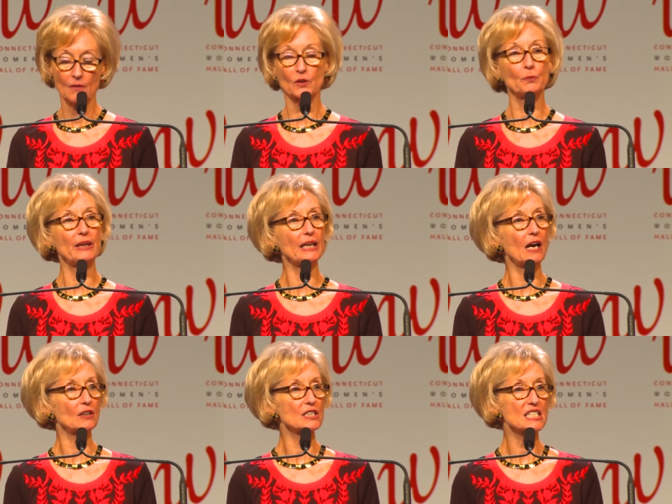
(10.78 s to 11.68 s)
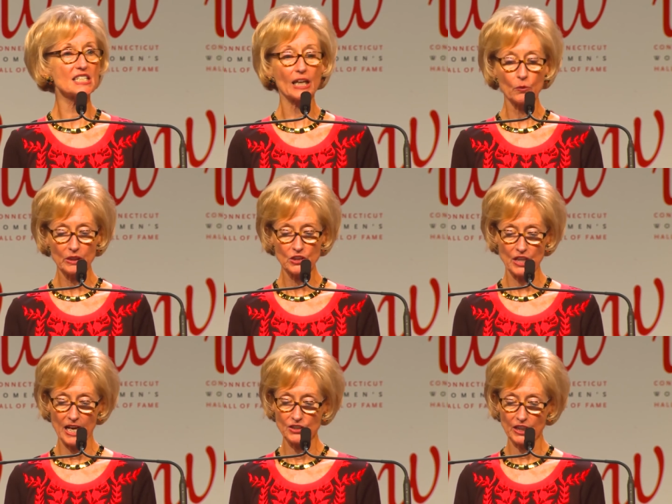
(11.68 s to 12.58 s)
for being our distinguished
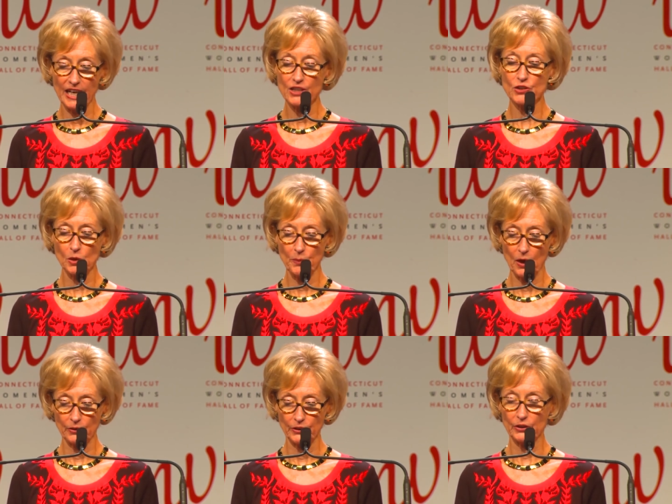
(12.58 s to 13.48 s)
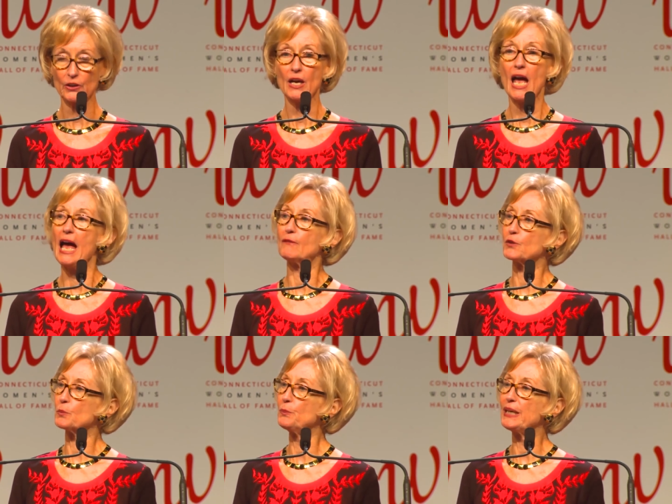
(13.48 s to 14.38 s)
educational partner and
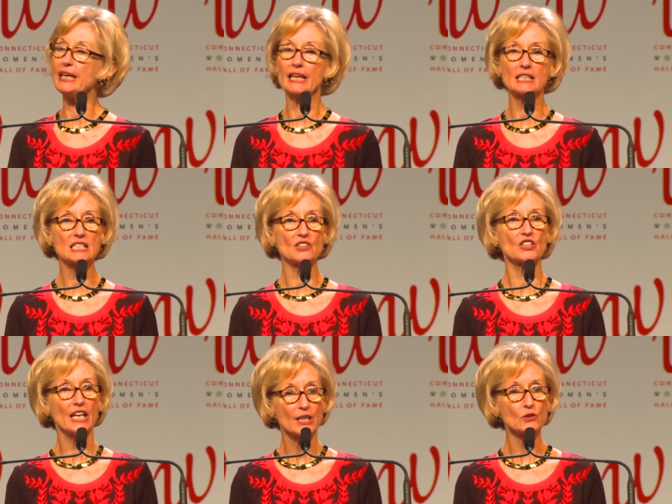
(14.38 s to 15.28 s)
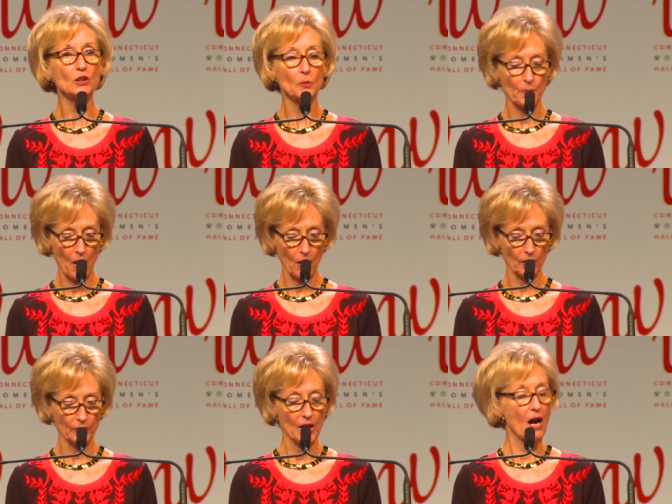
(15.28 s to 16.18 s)
for being such an integral
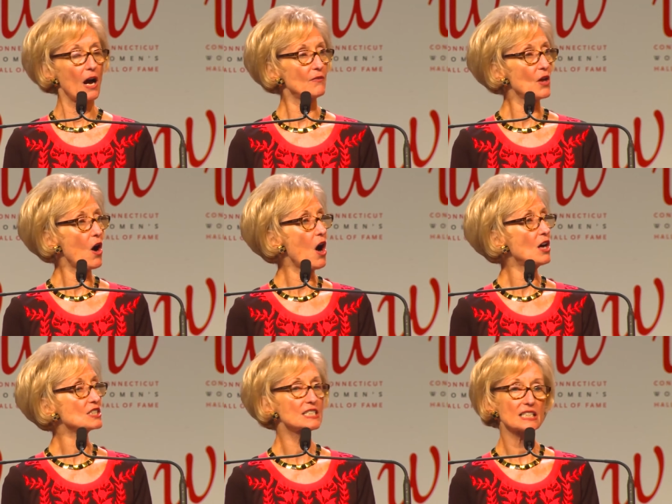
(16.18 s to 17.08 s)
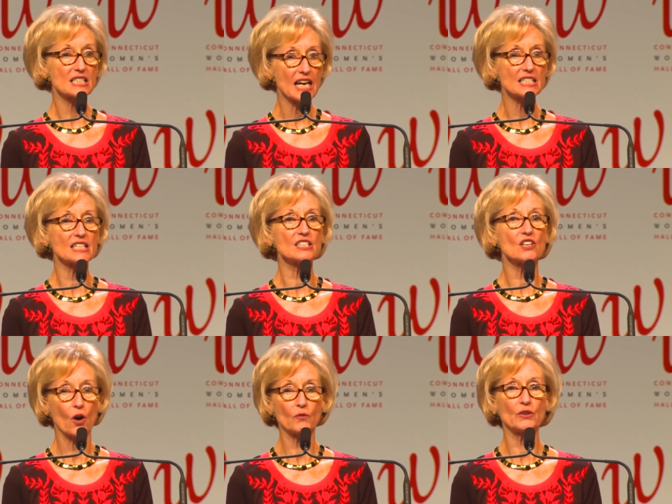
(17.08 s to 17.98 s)
part of the Hall's successes
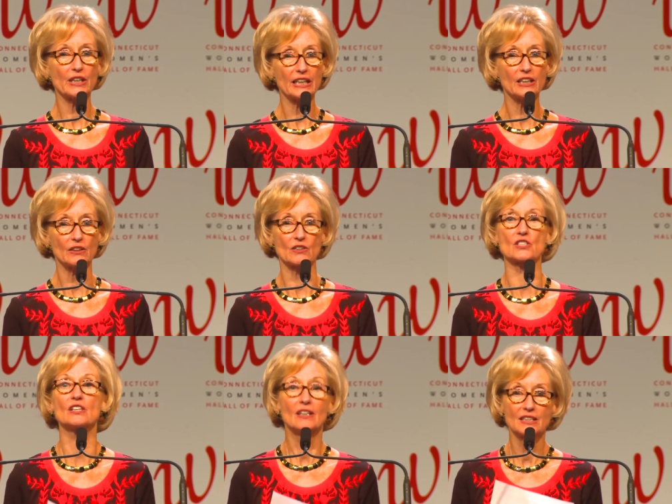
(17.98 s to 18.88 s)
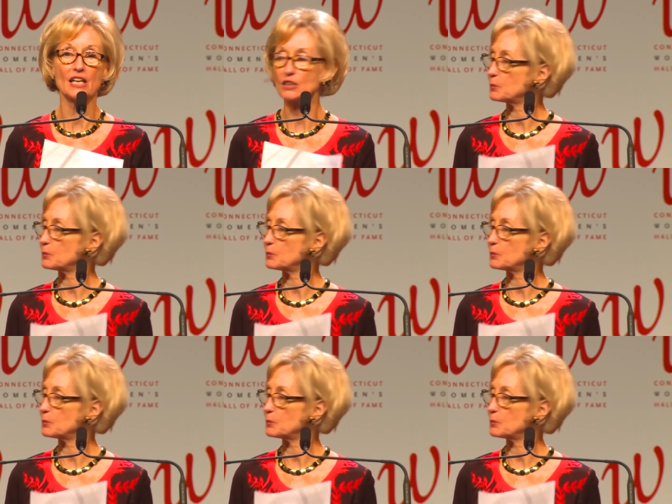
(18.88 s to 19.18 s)
over the years. Dr.